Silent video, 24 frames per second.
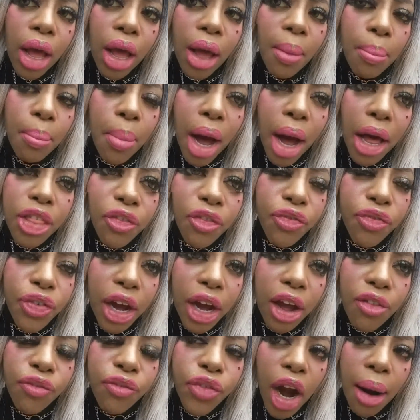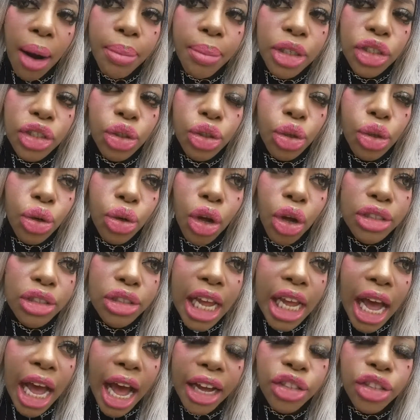motherfucking pharmaceutical
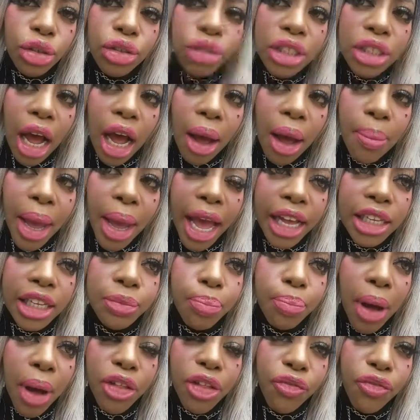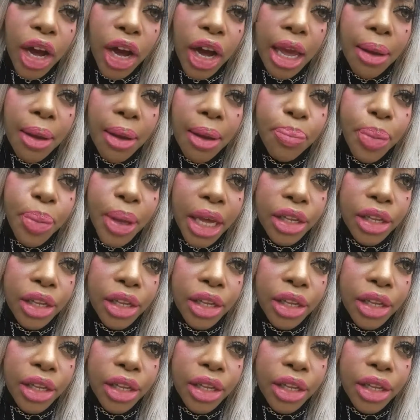doctor, dumbass motherfucking bitch.